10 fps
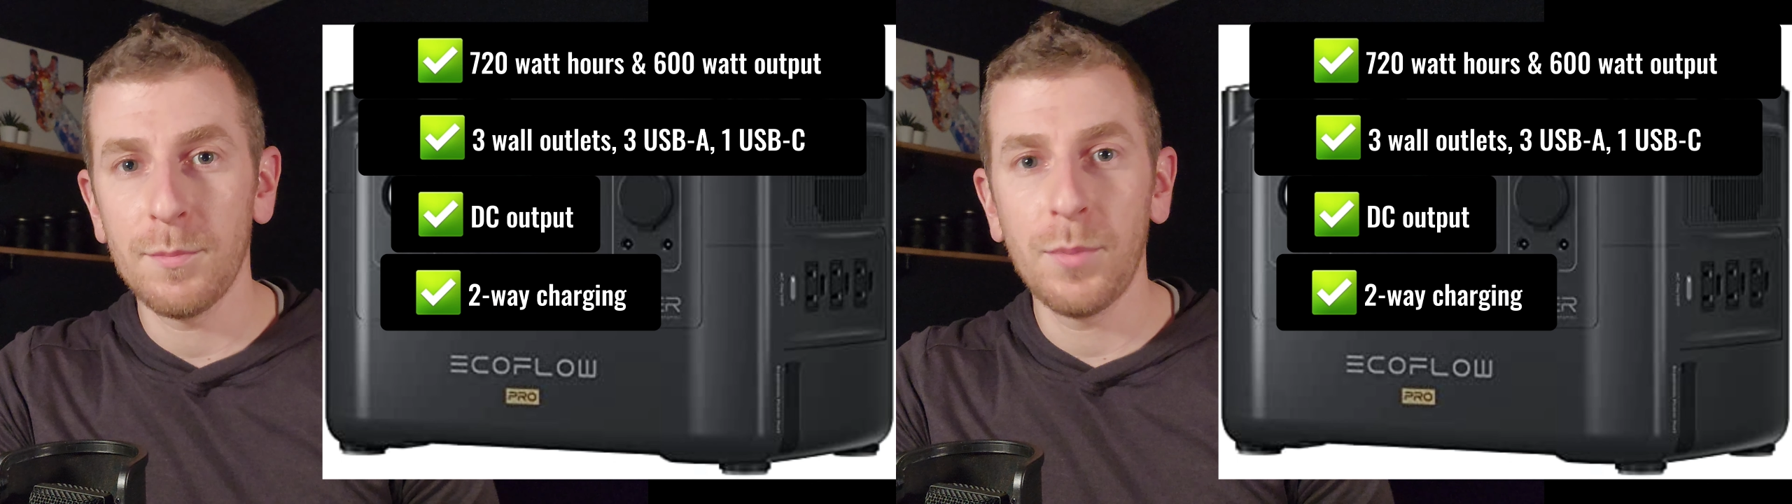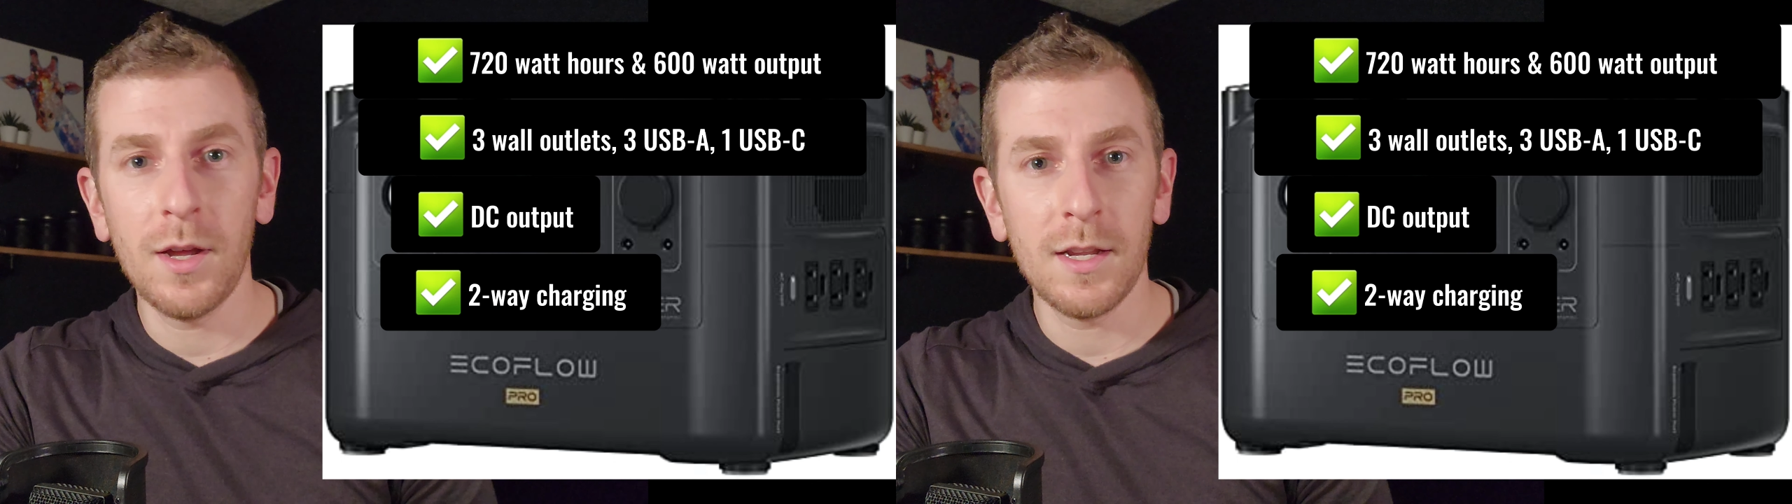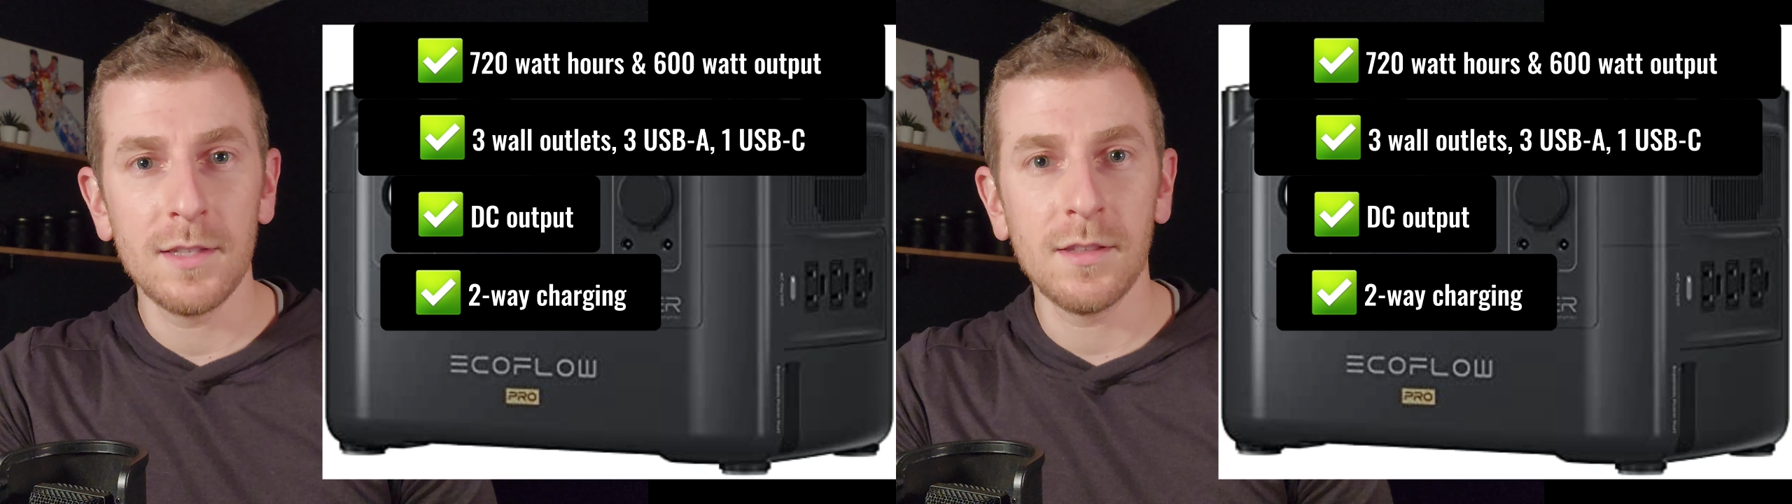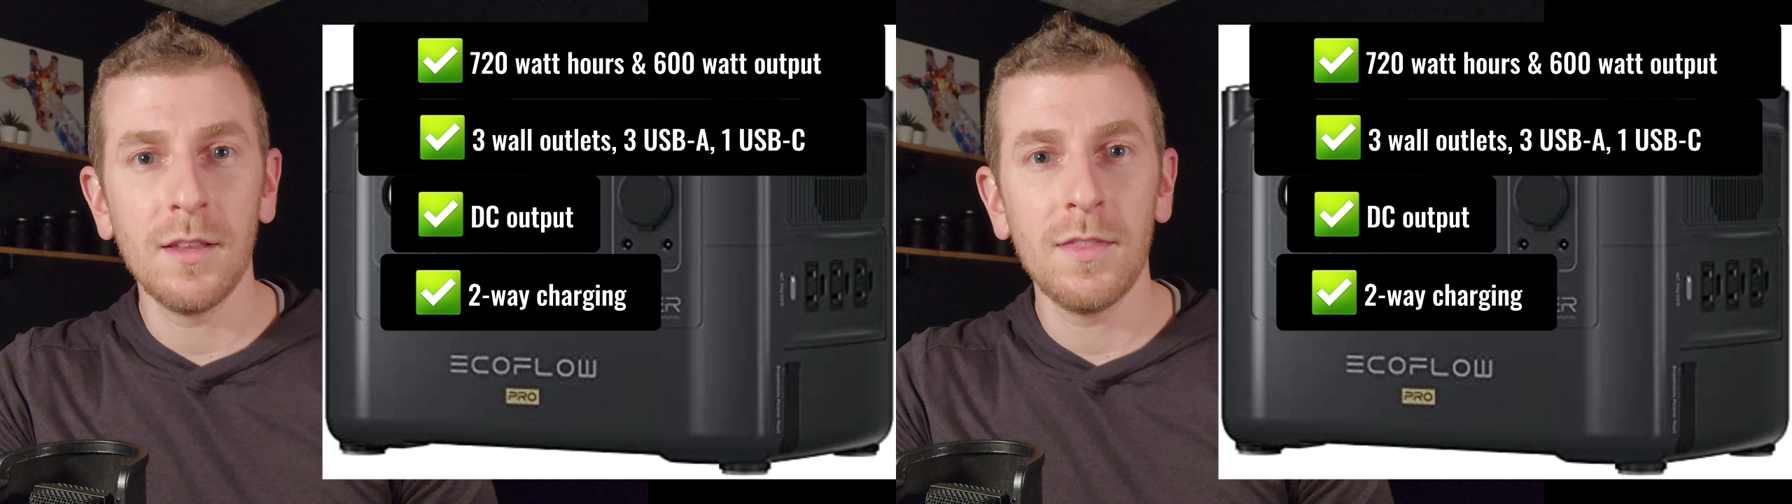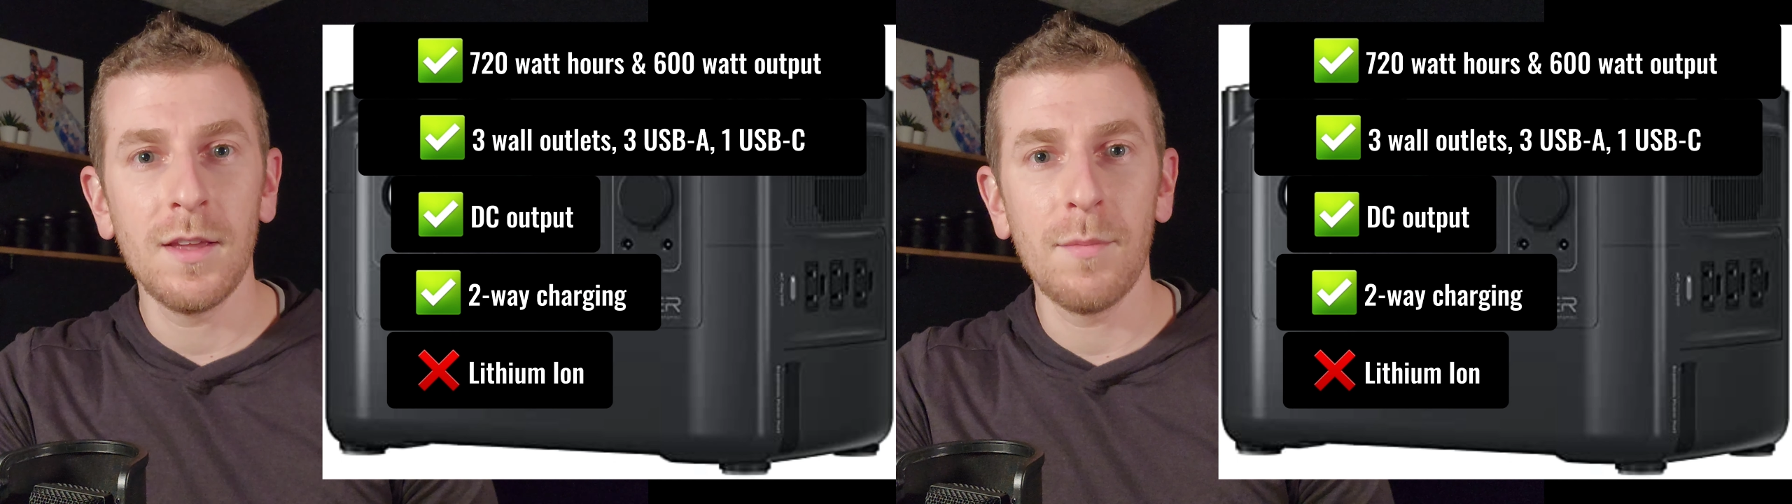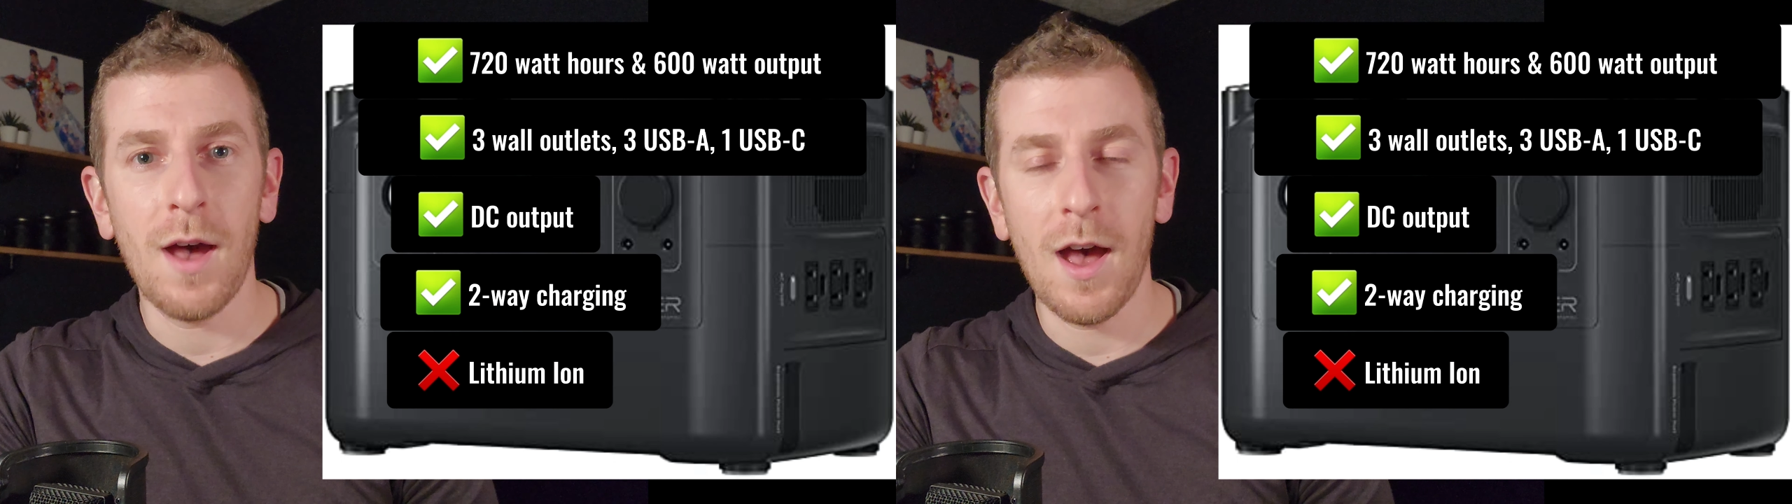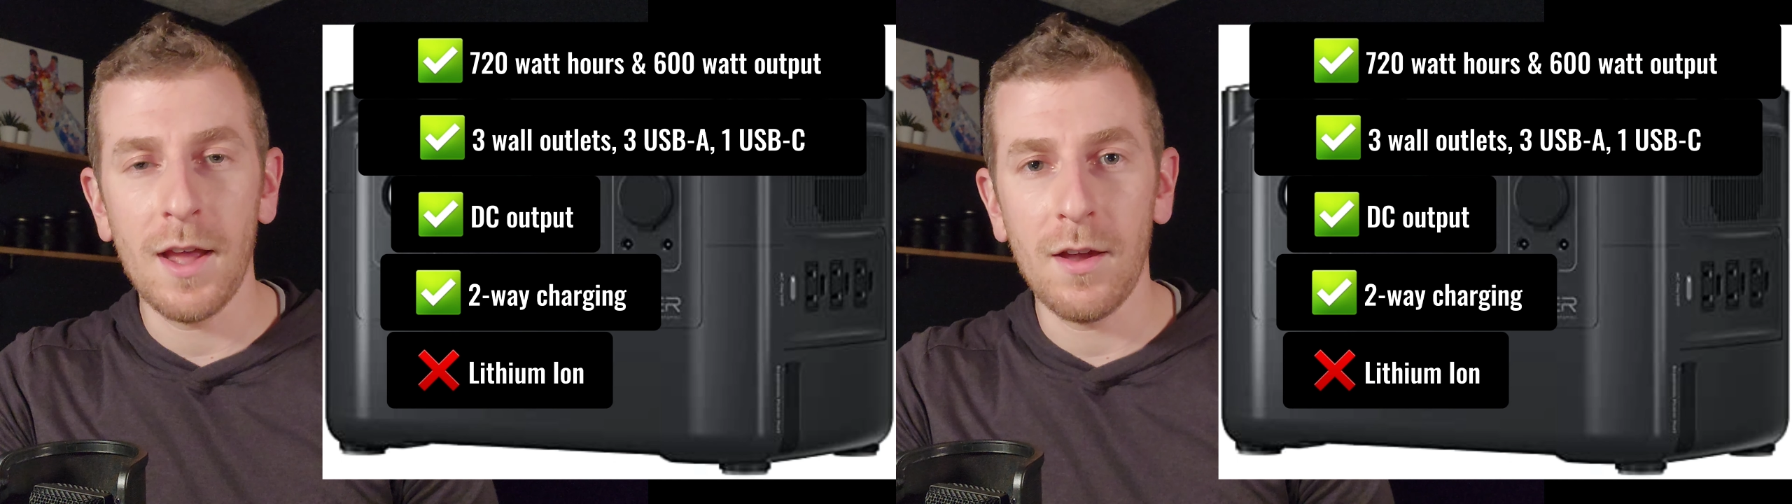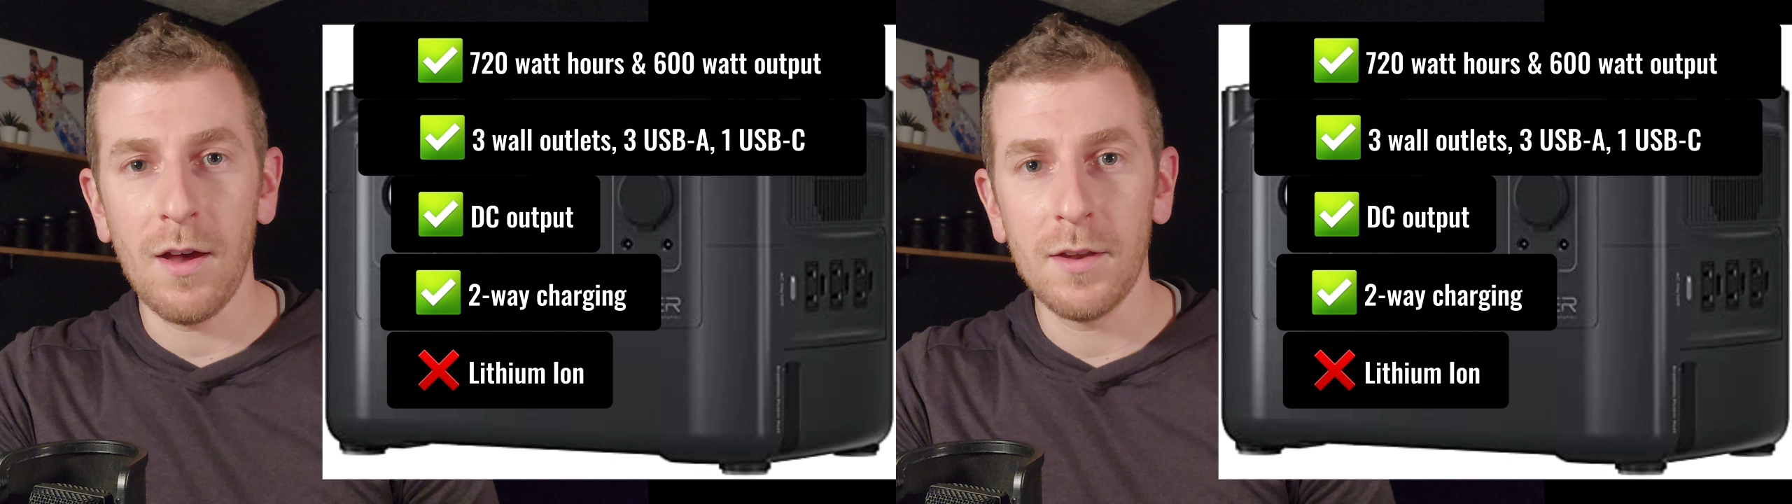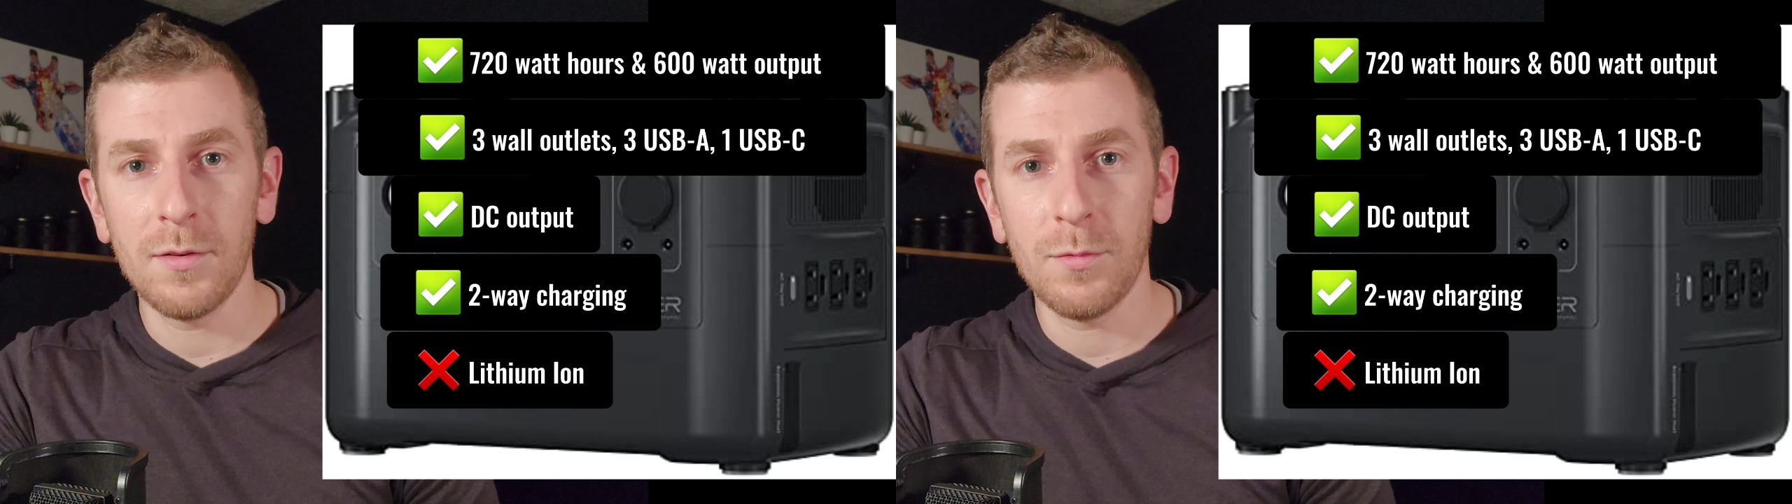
but it's lithium ion,